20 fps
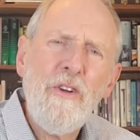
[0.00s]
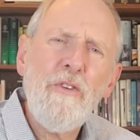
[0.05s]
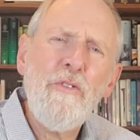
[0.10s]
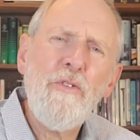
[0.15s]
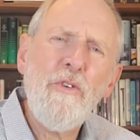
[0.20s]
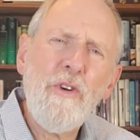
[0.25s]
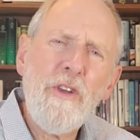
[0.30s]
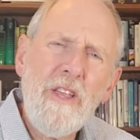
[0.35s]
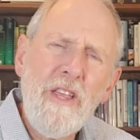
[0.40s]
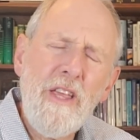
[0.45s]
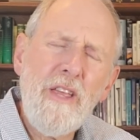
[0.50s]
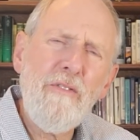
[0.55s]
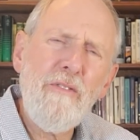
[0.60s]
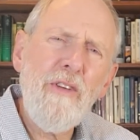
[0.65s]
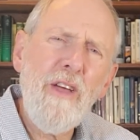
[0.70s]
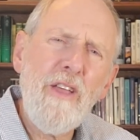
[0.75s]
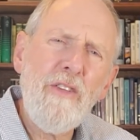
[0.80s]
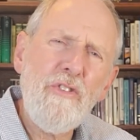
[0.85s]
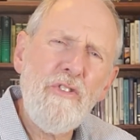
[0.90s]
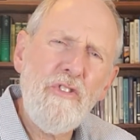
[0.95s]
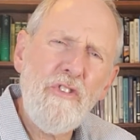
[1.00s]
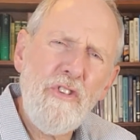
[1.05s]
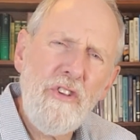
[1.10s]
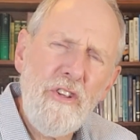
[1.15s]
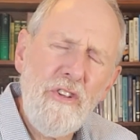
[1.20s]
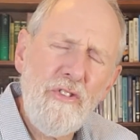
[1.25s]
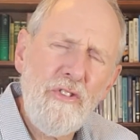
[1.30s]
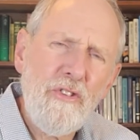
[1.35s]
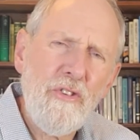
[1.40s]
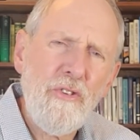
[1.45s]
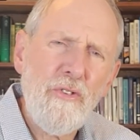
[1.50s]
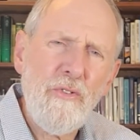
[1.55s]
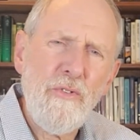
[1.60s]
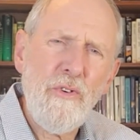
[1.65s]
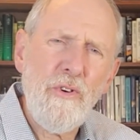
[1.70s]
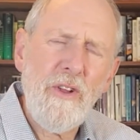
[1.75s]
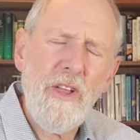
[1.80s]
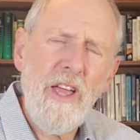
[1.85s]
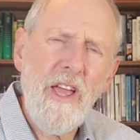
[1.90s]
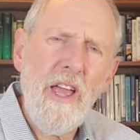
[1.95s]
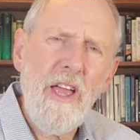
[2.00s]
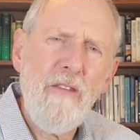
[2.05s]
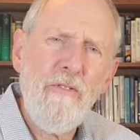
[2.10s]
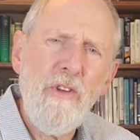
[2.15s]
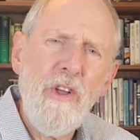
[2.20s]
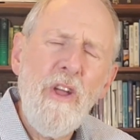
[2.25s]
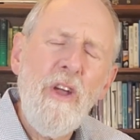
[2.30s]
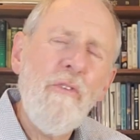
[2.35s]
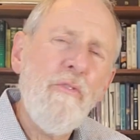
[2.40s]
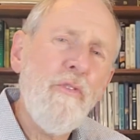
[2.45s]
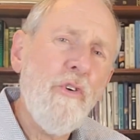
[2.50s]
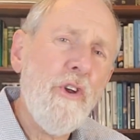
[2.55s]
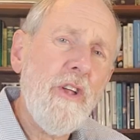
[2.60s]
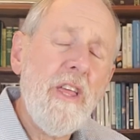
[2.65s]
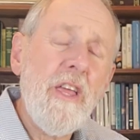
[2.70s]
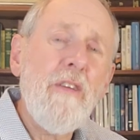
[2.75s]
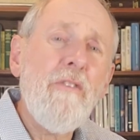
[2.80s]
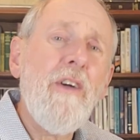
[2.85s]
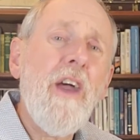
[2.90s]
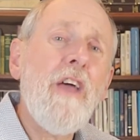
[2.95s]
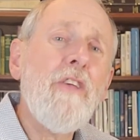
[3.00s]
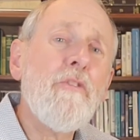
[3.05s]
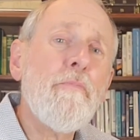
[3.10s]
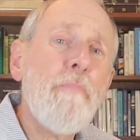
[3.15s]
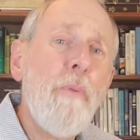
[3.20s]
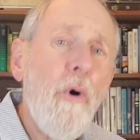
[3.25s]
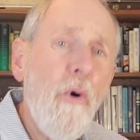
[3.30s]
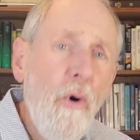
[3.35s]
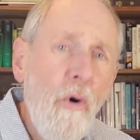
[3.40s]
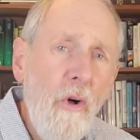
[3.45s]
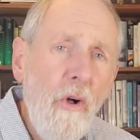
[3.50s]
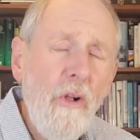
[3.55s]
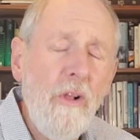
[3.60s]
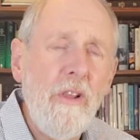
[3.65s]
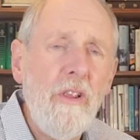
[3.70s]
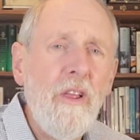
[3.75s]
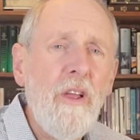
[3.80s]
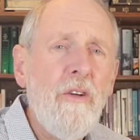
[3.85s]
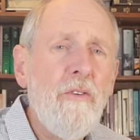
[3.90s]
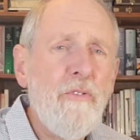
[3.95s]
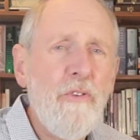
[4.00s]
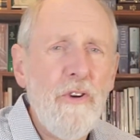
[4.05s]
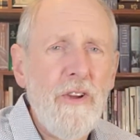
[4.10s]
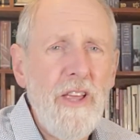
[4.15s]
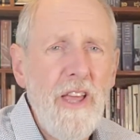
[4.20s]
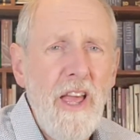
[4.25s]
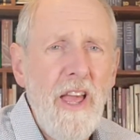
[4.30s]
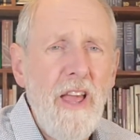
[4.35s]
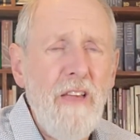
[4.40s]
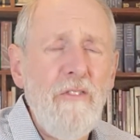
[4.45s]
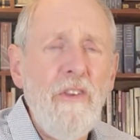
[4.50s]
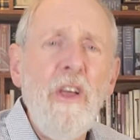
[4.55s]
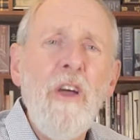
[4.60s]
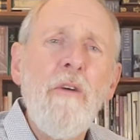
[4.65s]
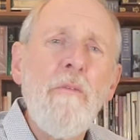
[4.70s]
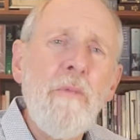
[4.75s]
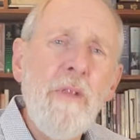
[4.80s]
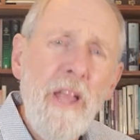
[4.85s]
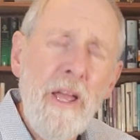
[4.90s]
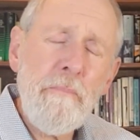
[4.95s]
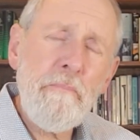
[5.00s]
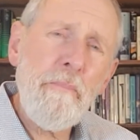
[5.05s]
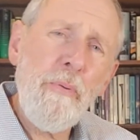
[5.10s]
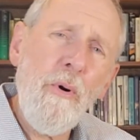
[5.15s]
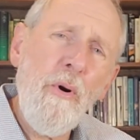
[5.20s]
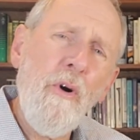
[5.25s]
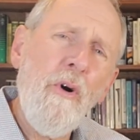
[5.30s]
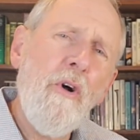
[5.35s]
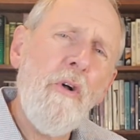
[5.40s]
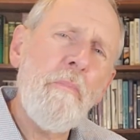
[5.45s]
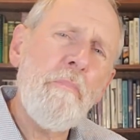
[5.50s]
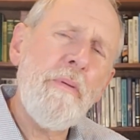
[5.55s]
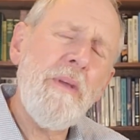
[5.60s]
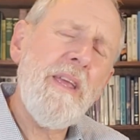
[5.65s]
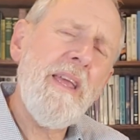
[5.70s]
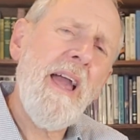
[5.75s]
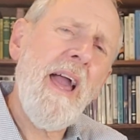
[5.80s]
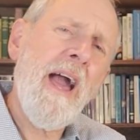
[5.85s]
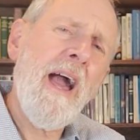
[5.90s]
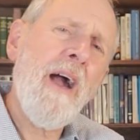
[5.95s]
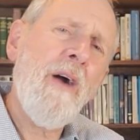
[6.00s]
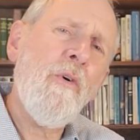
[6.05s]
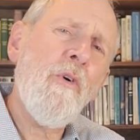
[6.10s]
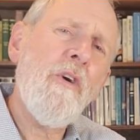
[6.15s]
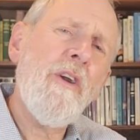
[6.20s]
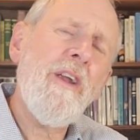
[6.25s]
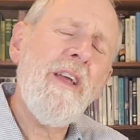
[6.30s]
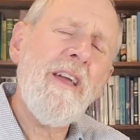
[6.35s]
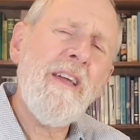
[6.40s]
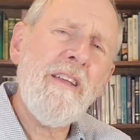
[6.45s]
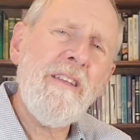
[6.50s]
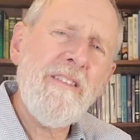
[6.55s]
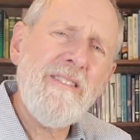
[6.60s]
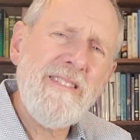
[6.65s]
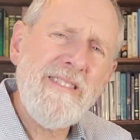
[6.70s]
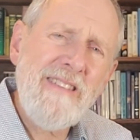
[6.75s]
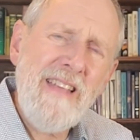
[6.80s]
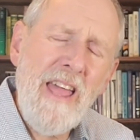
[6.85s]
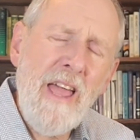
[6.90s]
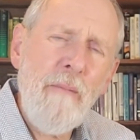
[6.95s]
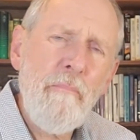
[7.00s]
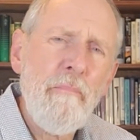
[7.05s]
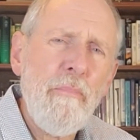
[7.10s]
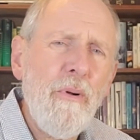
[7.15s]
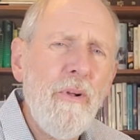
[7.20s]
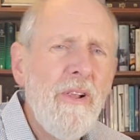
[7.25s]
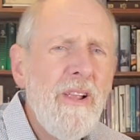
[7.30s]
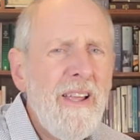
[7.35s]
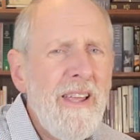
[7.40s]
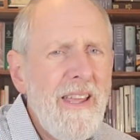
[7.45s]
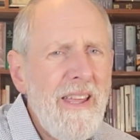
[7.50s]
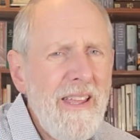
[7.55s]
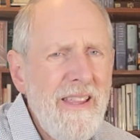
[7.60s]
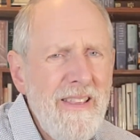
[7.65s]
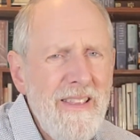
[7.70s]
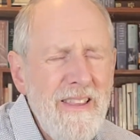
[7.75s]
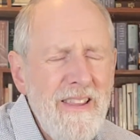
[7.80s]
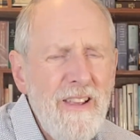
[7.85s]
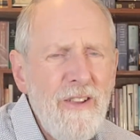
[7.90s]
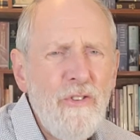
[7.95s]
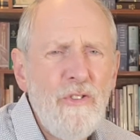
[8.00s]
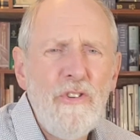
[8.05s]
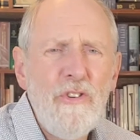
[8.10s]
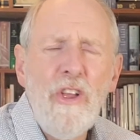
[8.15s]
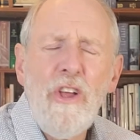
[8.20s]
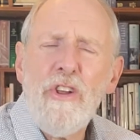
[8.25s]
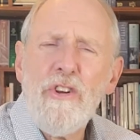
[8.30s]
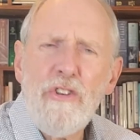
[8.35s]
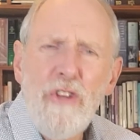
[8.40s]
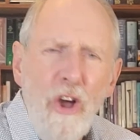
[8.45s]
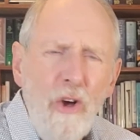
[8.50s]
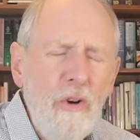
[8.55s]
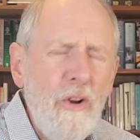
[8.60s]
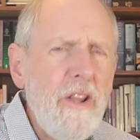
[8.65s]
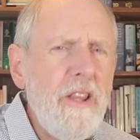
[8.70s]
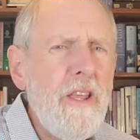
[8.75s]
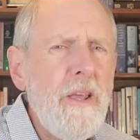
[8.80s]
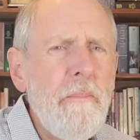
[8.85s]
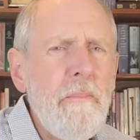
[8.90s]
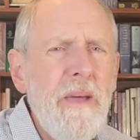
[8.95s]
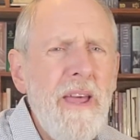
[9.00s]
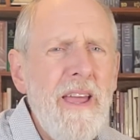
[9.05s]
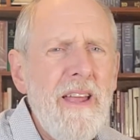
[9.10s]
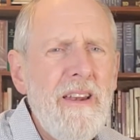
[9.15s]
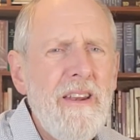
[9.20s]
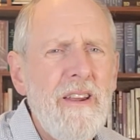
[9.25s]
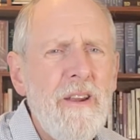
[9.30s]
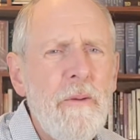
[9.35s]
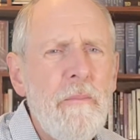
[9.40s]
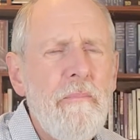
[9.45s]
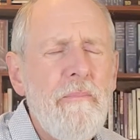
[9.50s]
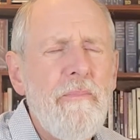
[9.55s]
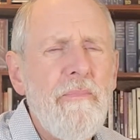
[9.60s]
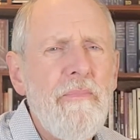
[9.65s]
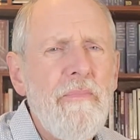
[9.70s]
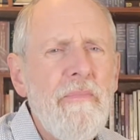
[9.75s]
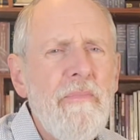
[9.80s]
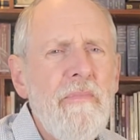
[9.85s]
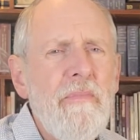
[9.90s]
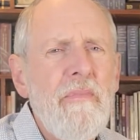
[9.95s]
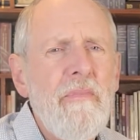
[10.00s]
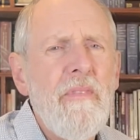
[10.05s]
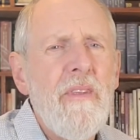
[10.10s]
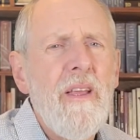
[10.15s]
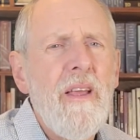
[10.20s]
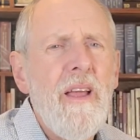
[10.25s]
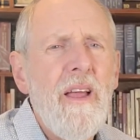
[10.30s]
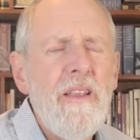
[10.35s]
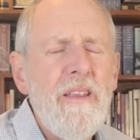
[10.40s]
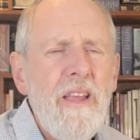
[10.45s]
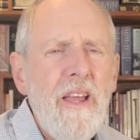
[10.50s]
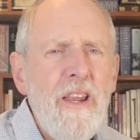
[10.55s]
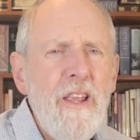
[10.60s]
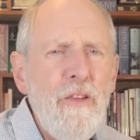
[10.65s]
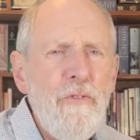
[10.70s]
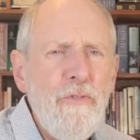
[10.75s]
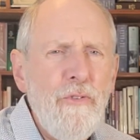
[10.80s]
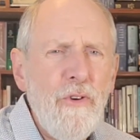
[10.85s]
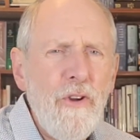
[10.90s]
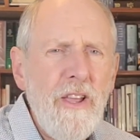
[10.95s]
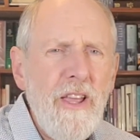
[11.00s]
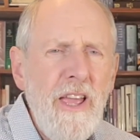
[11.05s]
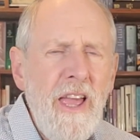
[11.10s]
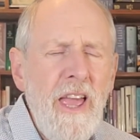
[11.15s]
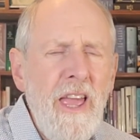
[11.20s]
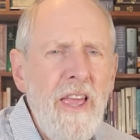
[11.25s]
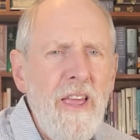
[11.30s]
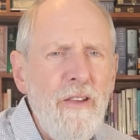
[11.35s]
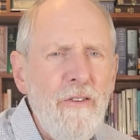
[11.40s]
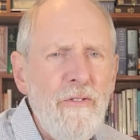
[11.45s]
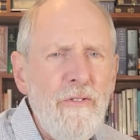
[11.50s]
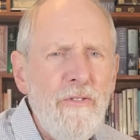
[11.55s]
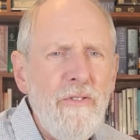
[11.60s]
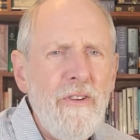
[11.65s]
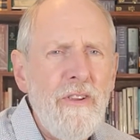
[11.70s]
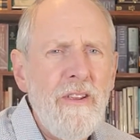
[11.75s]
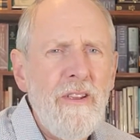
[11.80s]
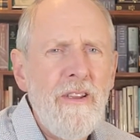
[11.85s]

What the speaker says: Forgive as Jesus forgave. Forgive as Paul forgave. Let Paul be our example in this. Totally abandoned. Yet he forgave.